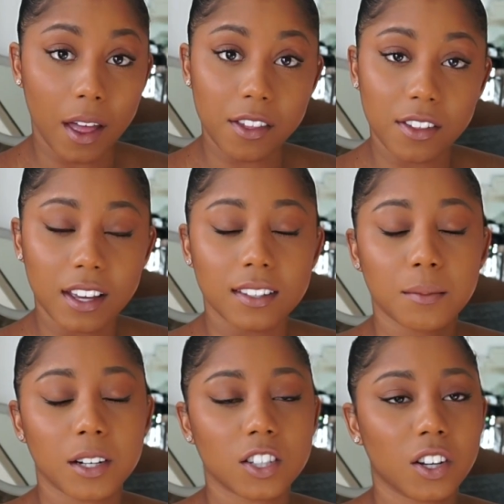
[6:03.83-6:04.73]
of other things
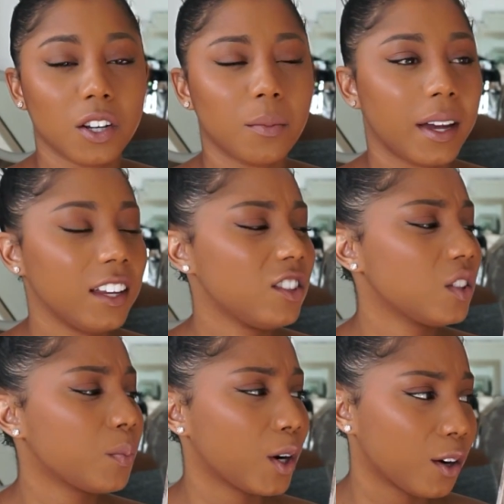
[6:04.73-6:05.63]
I'm going to show you, but it's
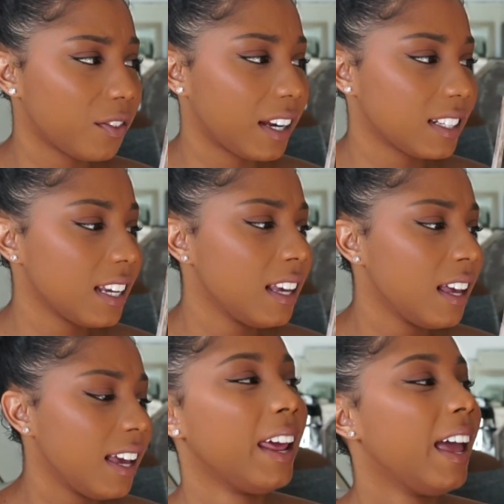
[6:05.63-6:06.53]
just perfect.
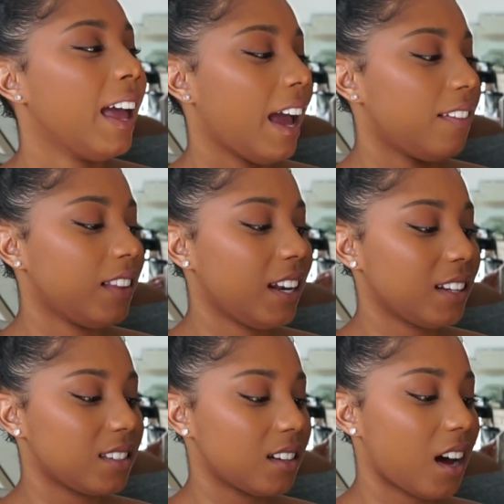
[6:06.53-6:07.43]
And then
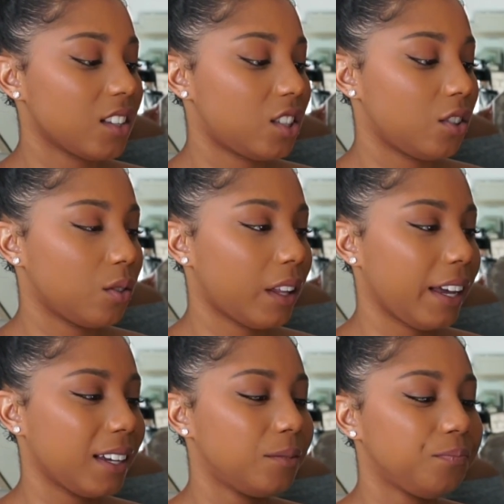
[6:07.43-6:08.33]
it's not too
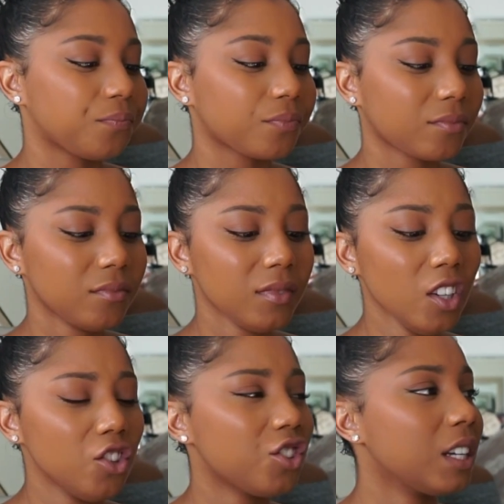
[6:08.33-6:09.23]
like
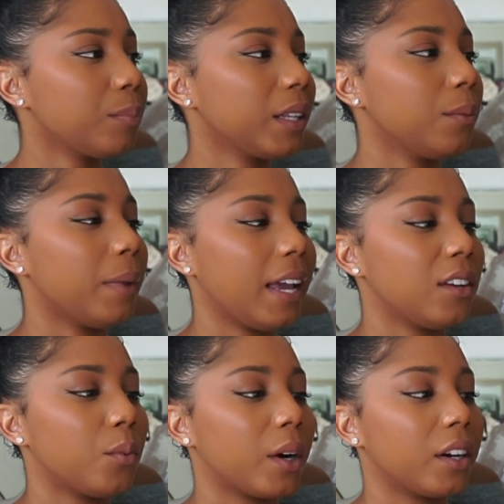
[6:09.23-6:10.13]
cheaply
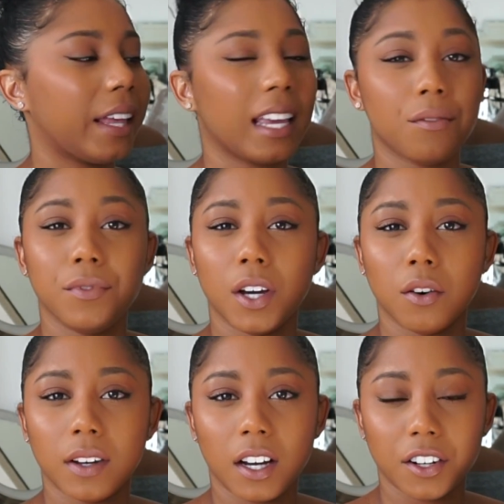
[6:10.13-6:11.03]
made where, like, if
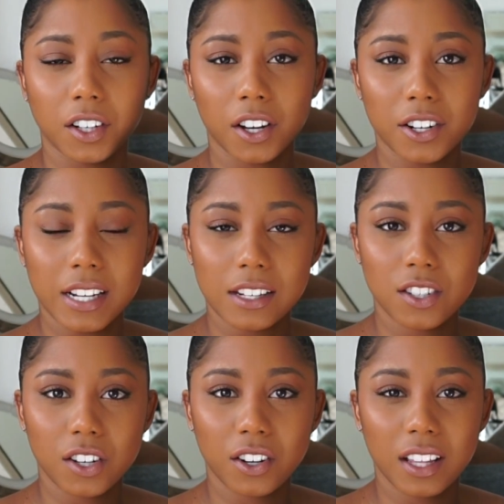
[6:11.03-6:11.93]
Nova, our daughter,
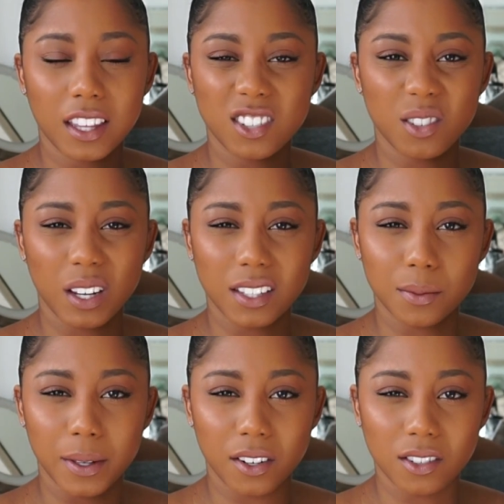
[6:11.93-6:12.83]
touched it or anything, she would get
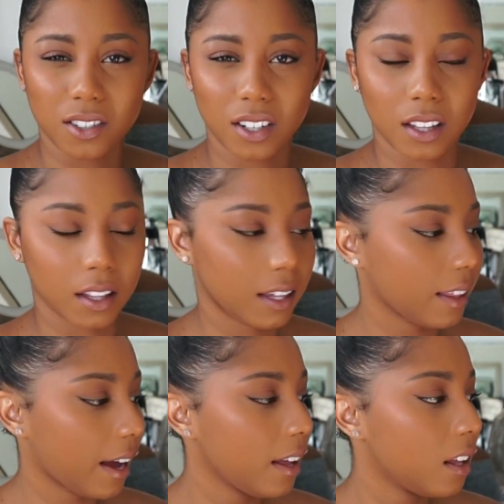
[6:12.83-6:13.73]
splinters or anything like
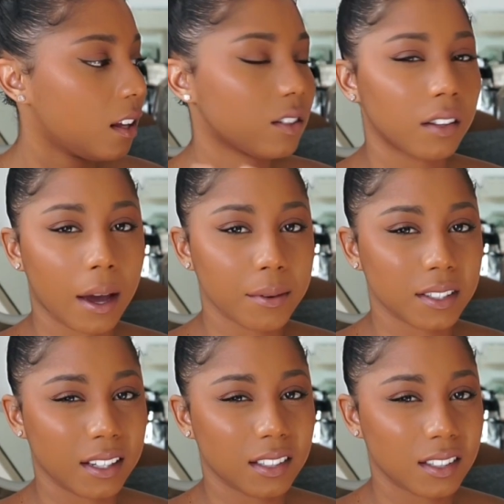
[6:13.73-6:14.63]
that. So that
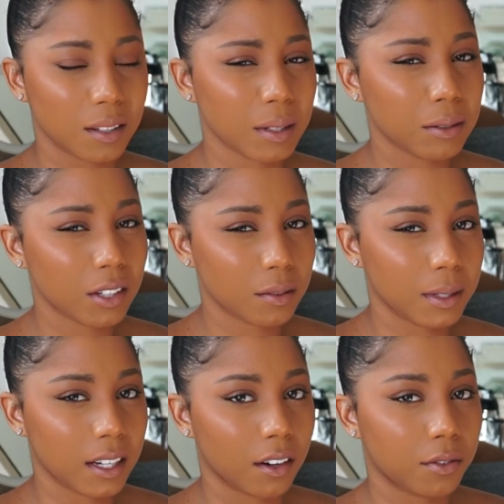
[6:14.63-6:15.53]
was nice, because sometimes you have to
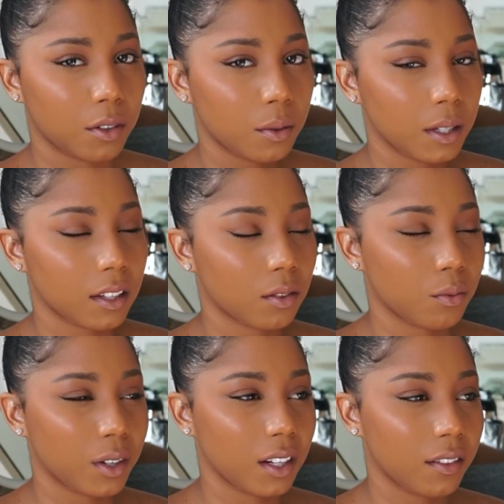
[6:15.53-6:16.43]
be careful with
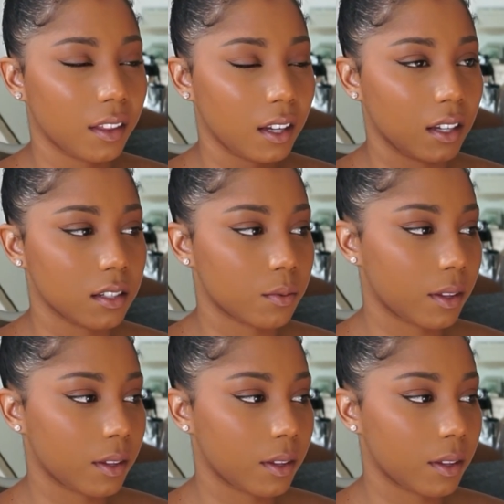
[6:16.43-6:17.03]
wooden things